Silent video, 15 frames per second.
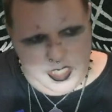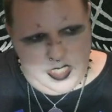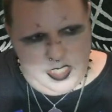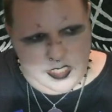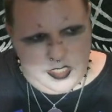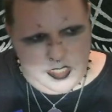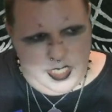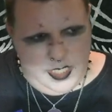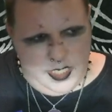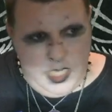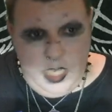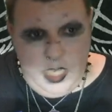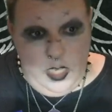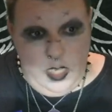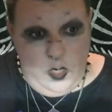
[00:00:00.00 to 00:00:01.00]
And
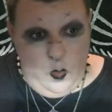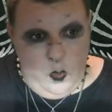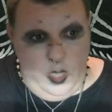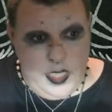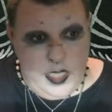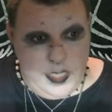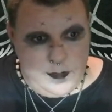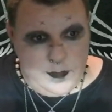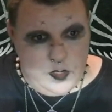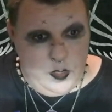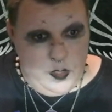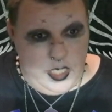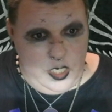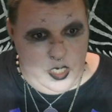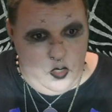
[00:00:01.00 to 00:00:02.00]
welcome to any new
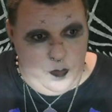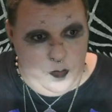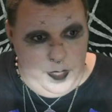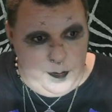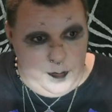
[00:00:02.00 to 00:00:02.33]
people who